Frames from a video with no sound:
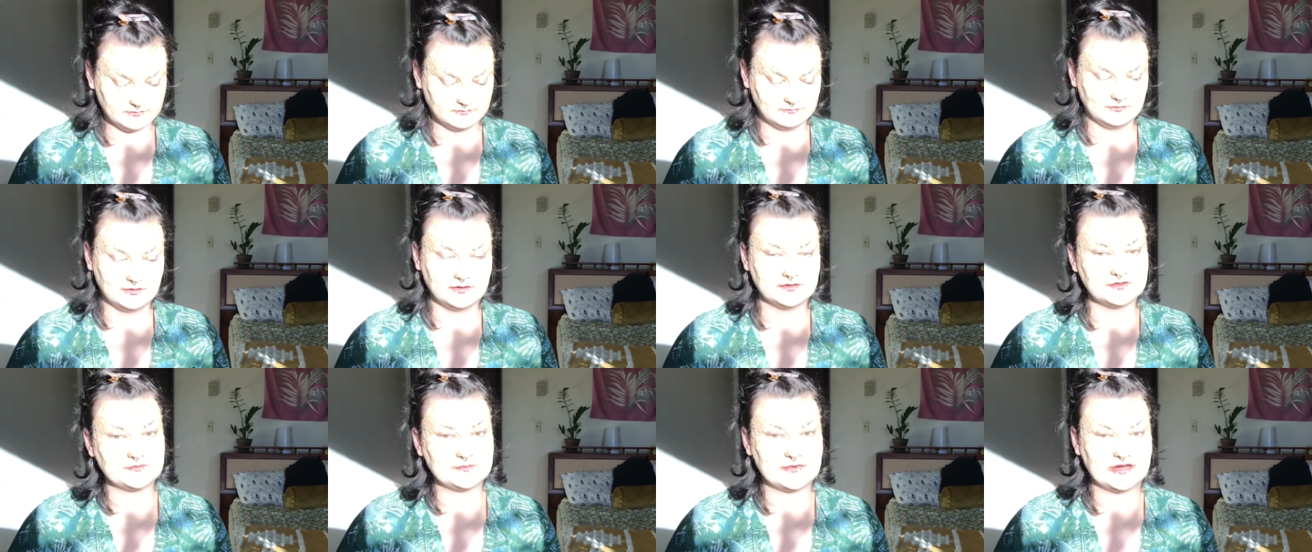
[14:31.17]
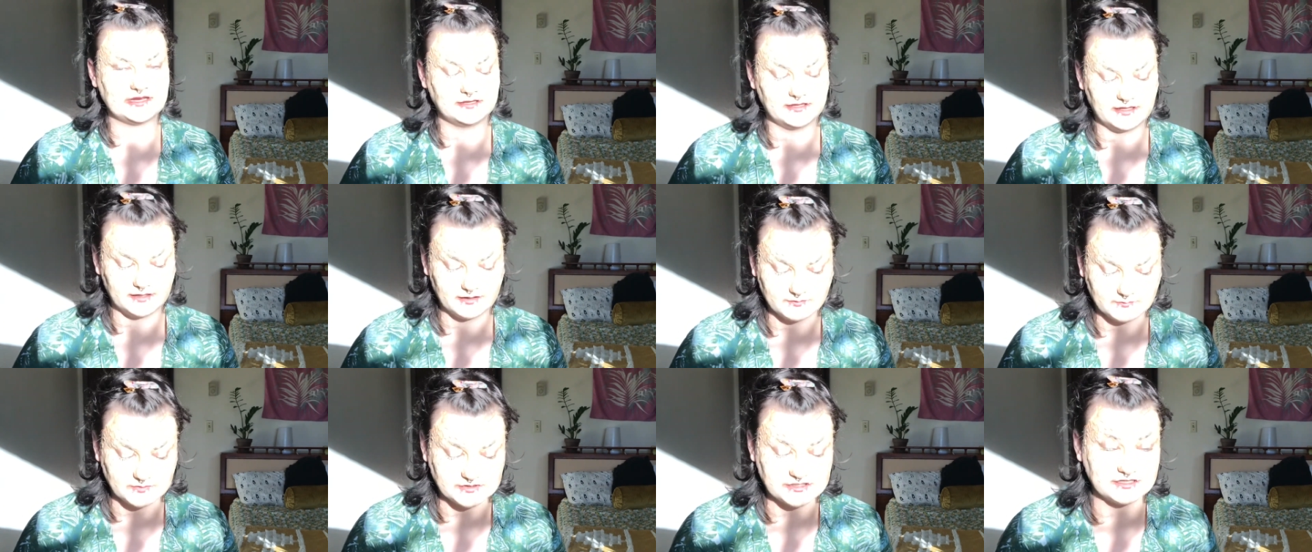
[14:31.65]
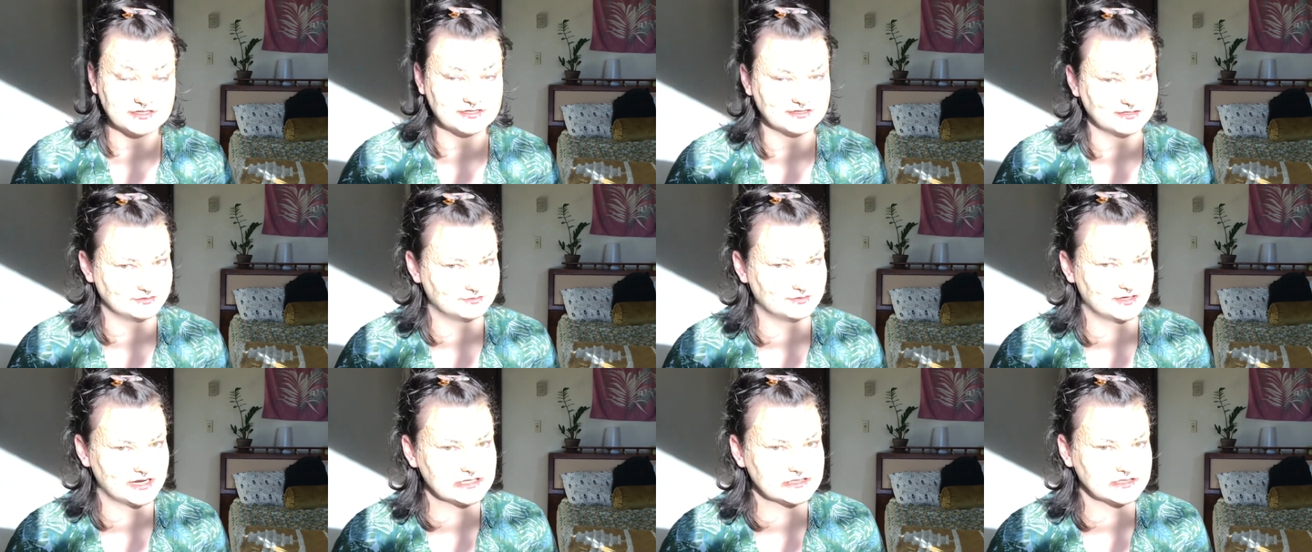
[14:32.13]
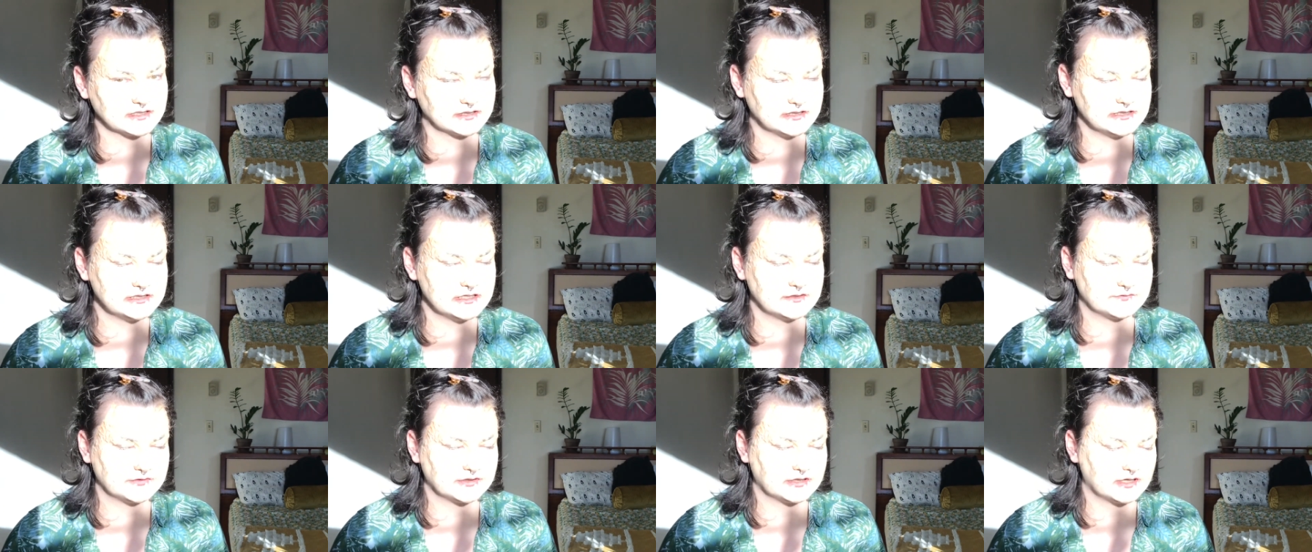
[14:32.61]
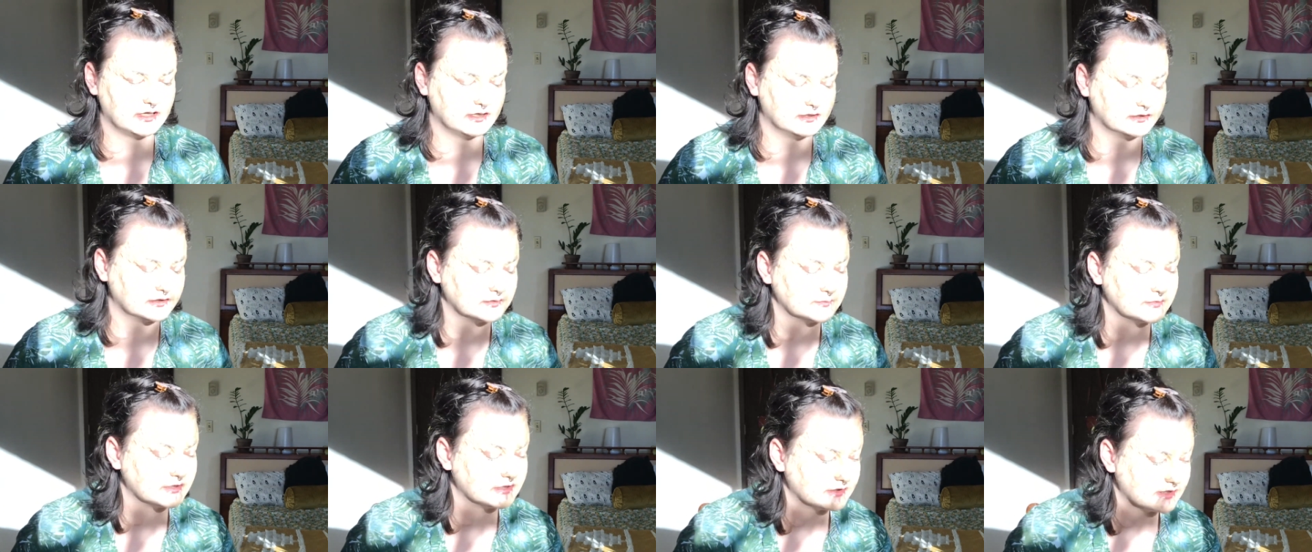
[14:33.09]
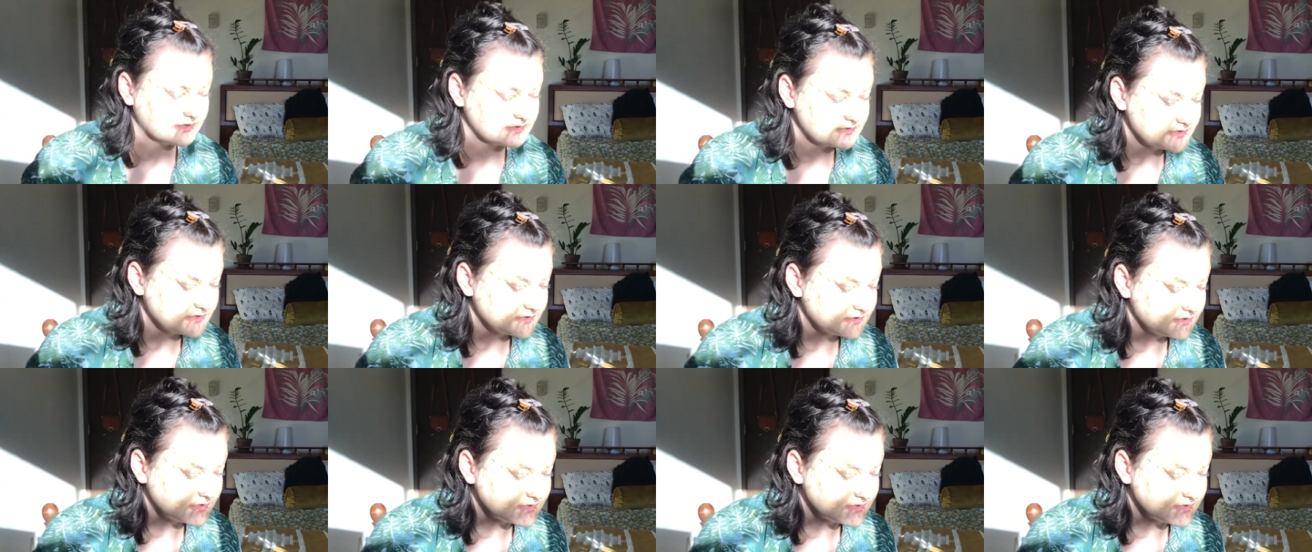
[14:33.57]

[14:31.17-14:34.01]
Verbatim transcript: into my neck, which is a drastically different color, but let's let's